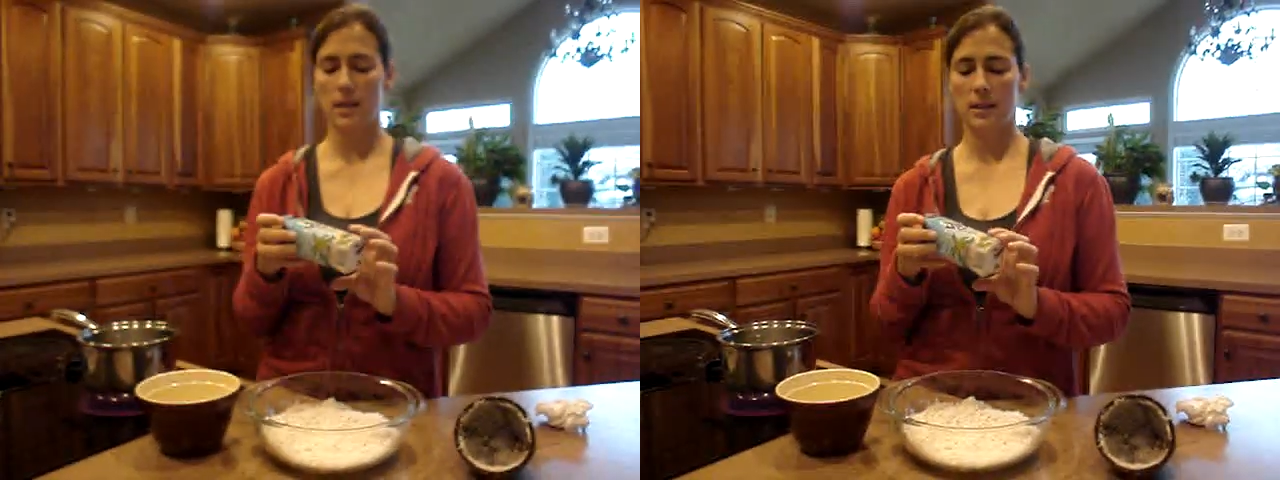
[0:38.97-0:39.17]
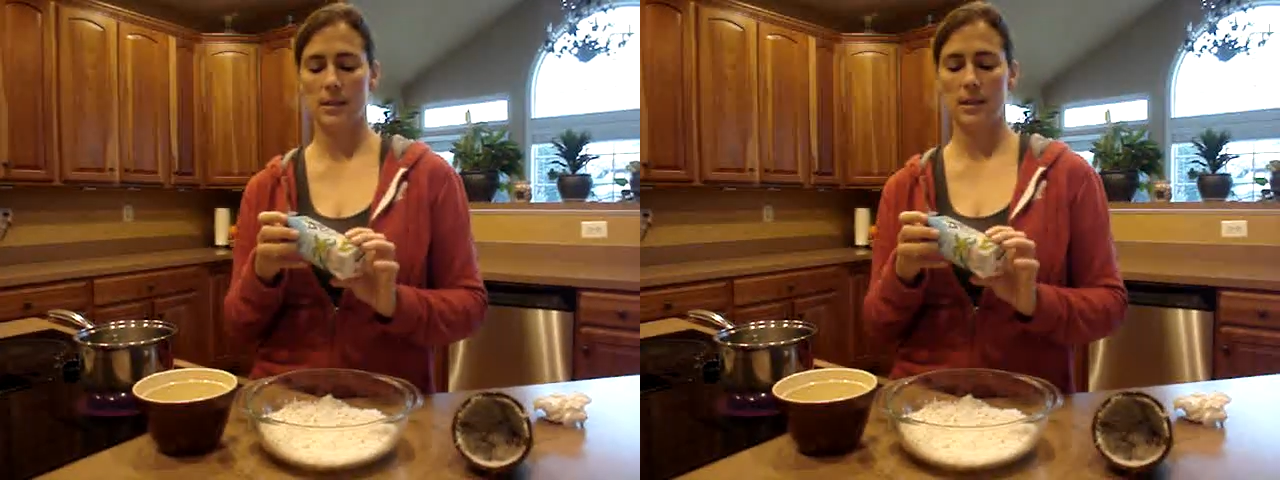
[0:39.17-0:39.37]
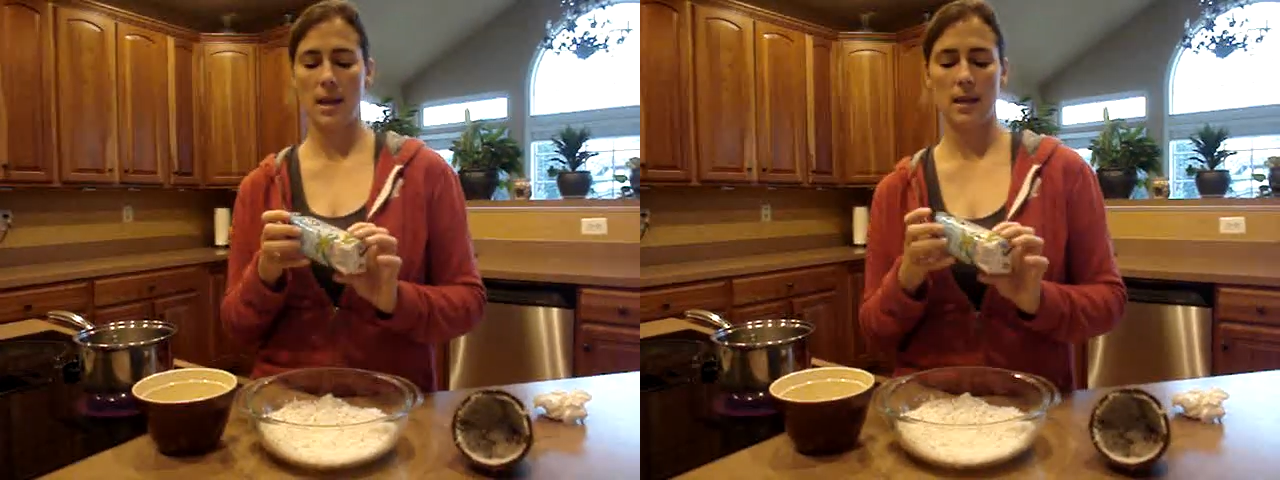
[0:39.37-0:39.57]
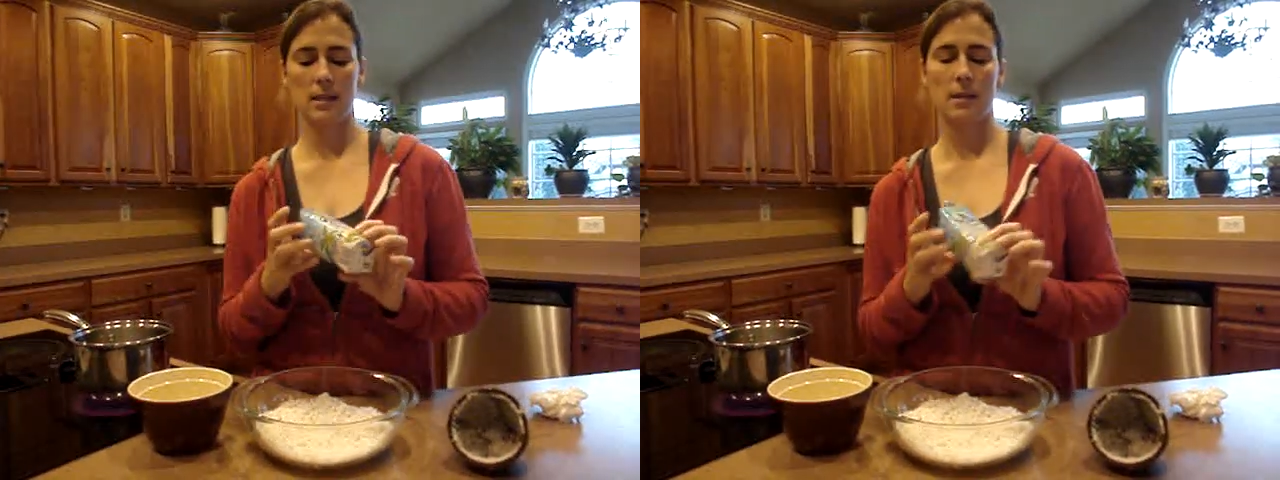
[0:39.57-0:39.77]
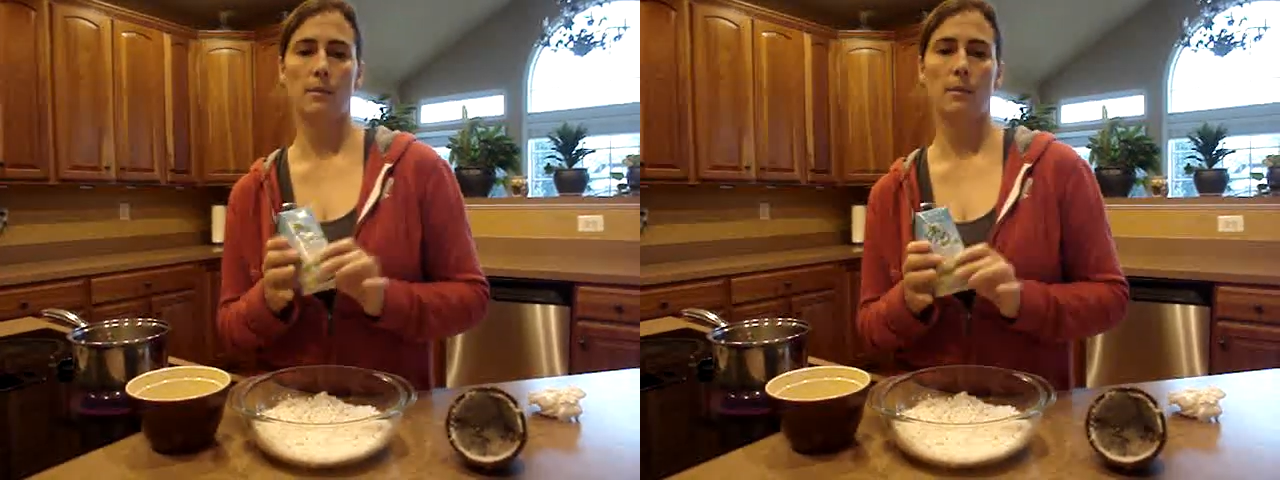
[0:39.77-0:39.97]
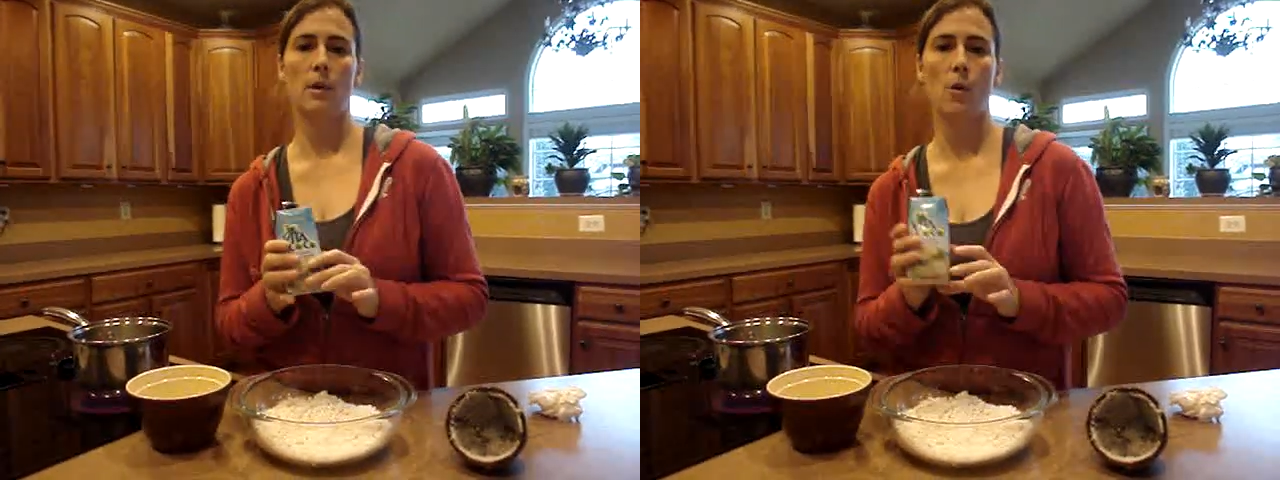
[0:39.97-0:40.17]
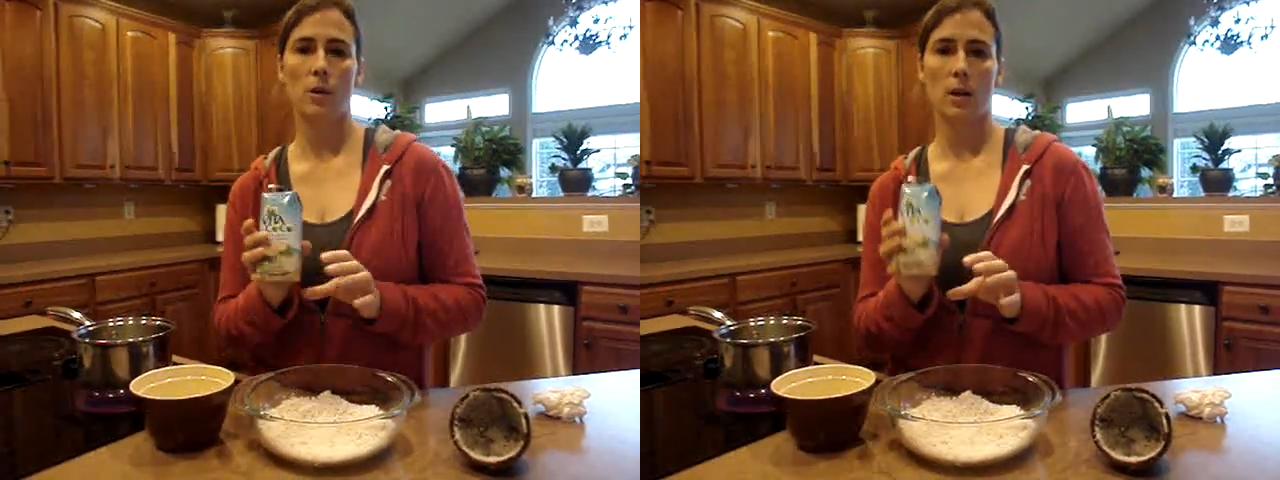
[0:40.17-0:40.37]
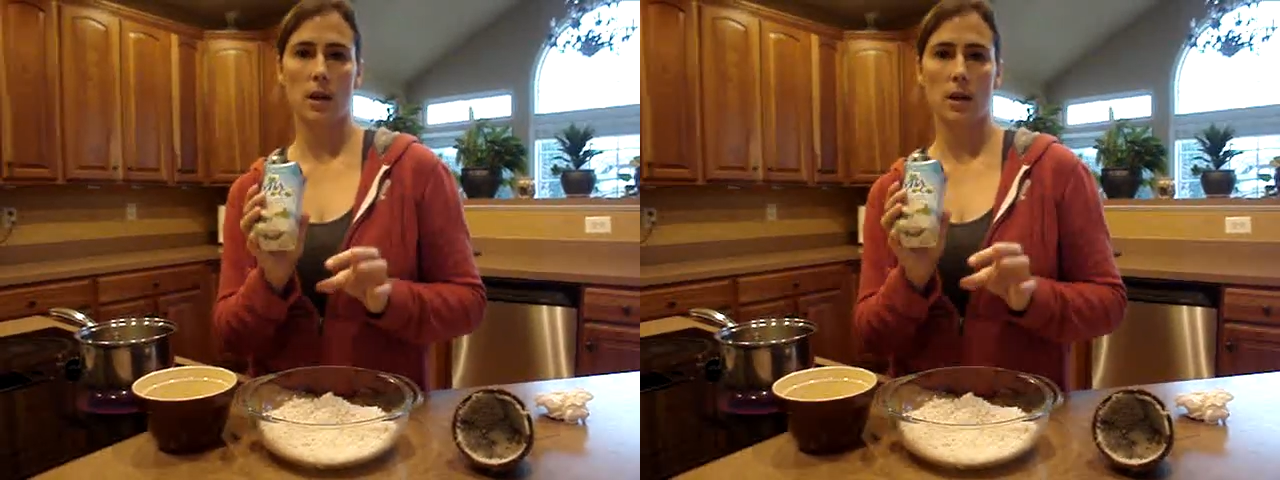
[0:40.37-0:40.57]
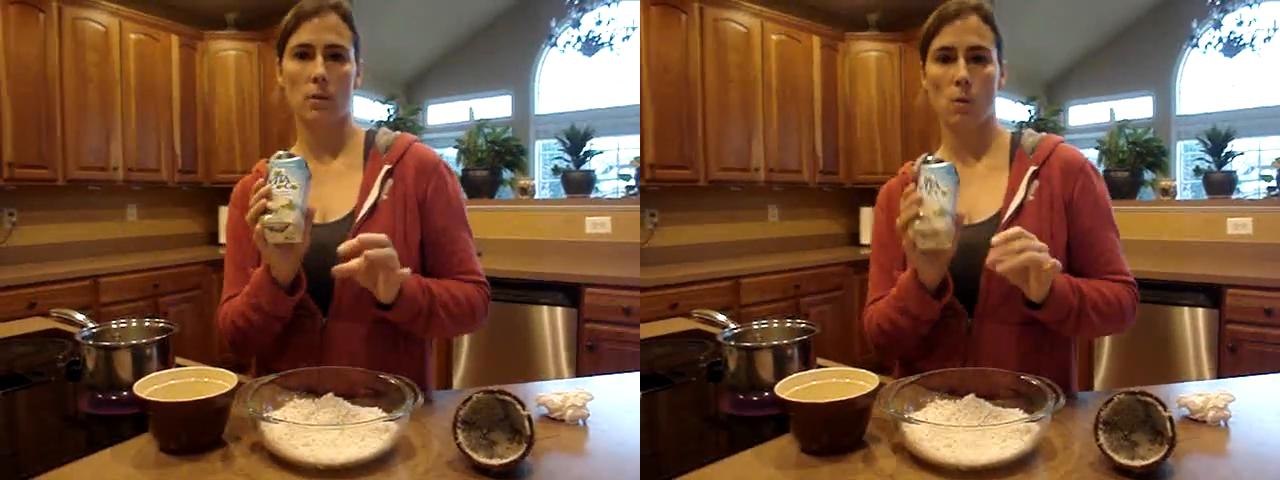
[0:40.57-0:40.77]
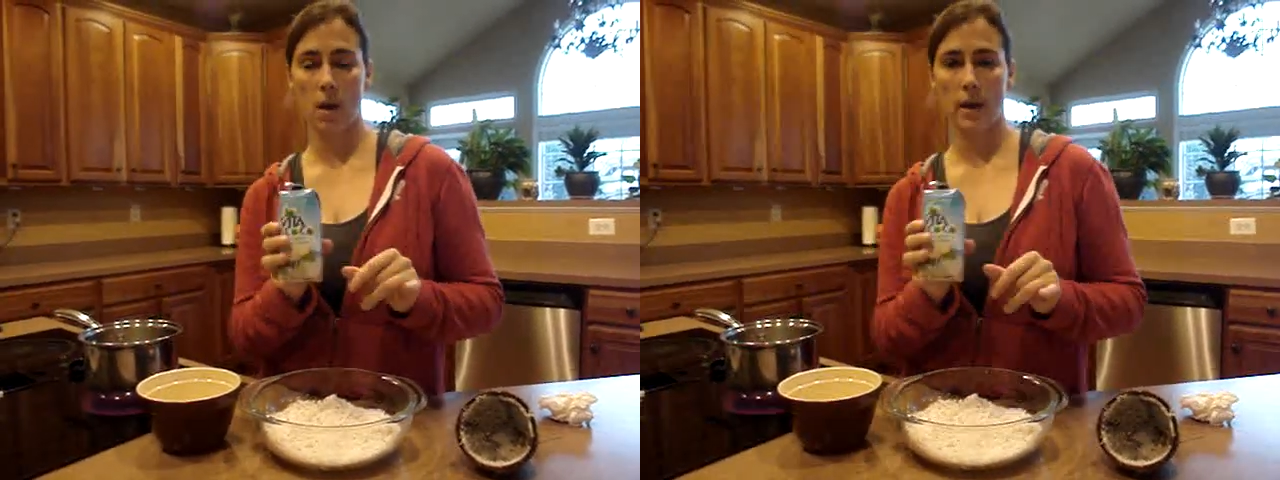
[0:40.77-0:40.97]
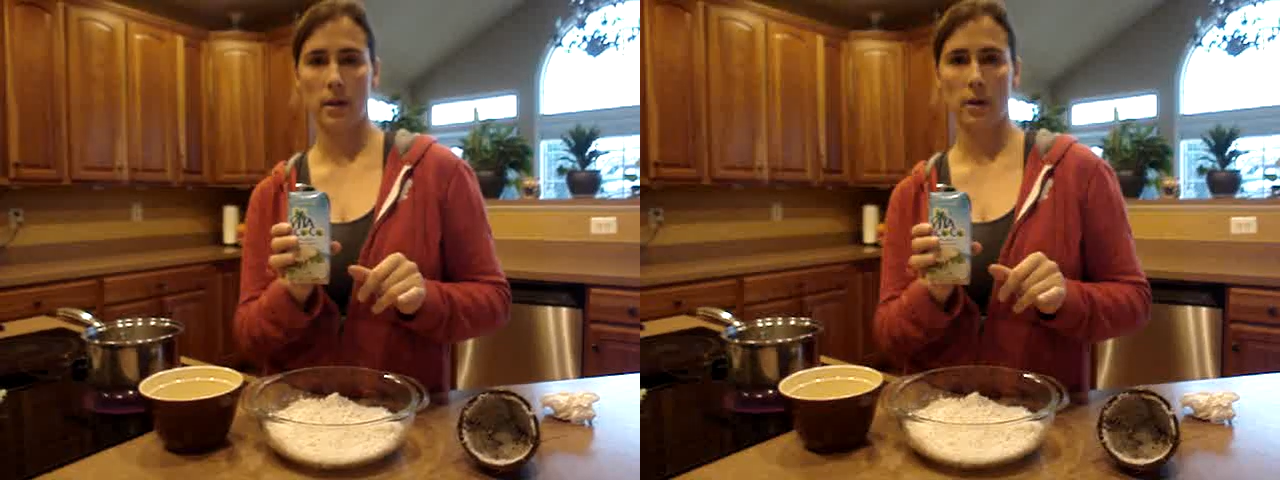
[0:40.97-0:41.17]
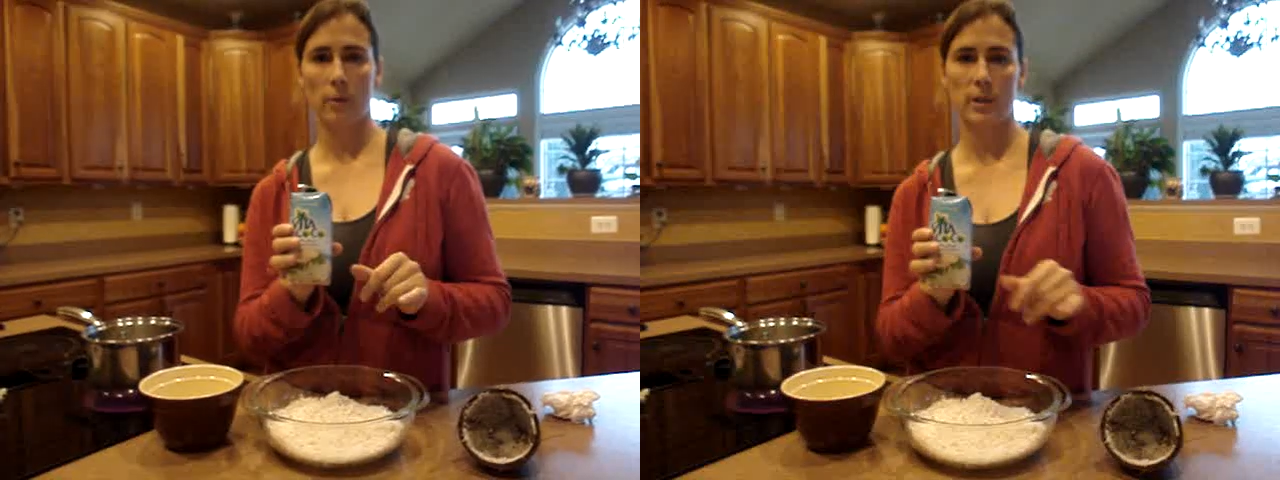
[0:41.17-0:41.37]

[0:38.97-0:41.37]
is taken some coconut water,